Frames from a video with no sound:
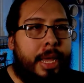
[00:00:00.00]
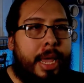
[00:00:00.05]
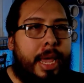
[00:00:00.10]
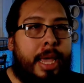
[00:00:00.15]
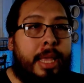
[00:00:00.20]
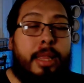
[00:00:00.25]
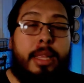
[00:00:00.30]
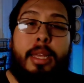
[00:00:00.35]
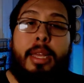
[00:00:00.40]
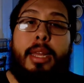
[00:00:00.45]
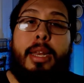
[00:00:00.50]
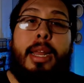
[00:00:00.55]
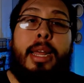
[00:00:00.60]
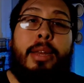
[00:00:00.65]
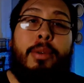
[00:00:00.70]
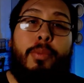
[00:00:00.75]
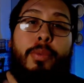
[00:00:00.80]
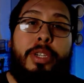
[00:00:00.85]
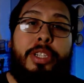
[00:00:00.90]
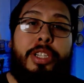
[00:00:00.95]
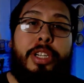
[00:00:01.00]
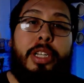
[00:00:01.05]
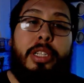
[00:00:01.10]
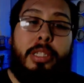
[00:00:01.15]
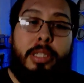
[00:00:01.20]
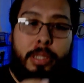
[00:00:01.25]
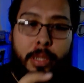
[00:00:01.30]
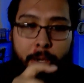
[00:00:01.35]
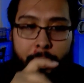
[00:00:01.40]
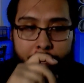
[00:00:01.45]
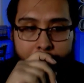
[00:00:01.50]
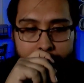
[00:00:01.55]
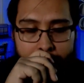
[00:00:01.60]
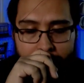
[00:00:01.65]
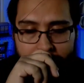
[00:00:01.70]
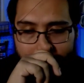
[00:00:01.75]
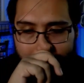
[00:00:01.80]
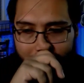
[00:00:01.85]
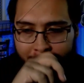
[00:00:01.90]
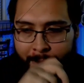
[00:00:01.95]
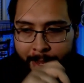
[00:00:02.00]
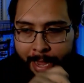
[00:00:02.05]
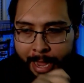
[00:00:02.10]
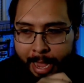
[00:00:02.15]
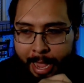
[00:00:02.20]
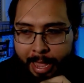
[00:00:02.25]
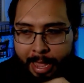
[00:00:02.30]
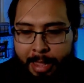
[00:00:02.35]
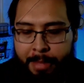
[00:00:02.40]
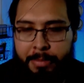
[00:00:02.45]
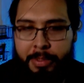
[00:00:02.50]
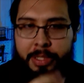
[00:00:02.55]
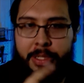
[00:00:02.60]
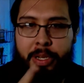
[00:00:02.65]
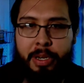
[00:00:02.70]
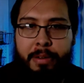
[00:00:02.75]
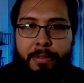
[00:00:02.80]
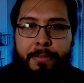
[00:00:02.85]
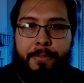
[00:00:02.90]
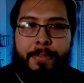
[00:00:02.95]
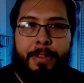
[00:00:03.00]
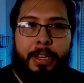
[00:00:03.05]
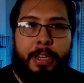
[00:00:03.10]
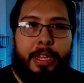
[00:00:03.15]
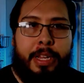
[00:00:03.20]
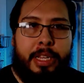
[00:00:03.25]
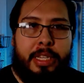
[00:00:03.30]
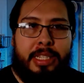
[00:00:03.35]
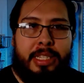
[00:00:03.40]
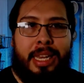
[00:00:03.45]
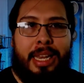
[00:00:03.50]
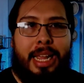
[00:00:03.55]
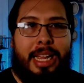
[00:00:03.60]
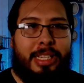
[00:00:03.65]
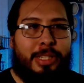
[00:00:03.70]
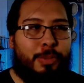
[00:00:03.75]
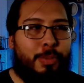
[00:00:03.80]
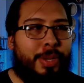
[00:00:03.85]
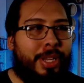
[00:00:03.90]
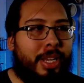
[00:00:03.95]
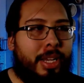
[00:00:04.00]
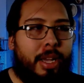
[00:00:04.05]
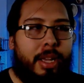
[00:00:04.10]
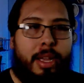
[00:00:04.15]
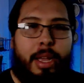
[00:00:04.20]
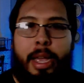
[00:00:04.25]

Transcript: And then I just started actually Amazon affiliates last week.